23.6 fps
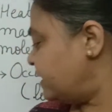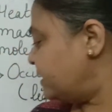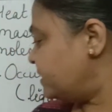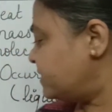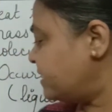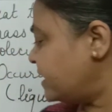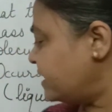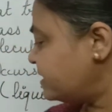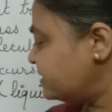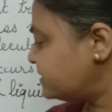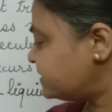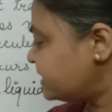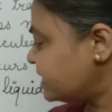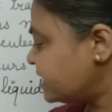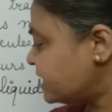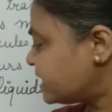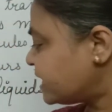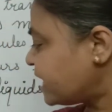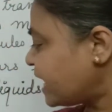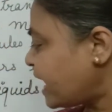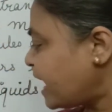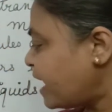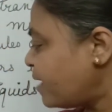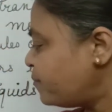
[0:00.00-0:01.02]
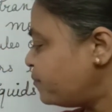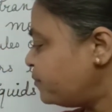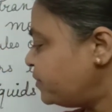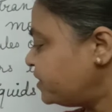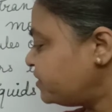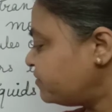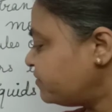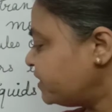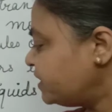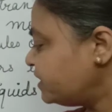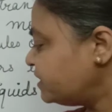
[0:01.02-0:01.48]
there is a gap
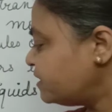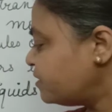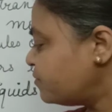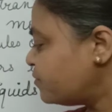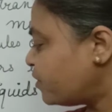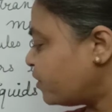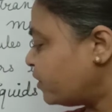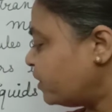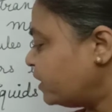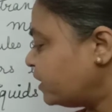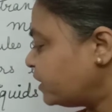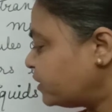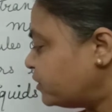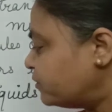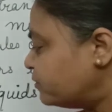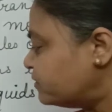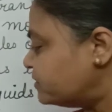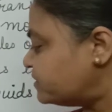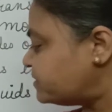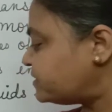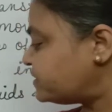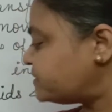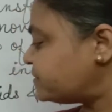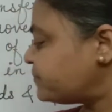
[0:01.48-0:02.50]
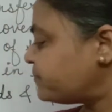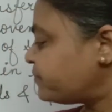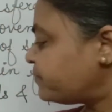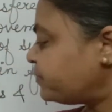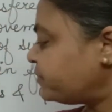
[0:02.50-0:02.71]
between the molecules.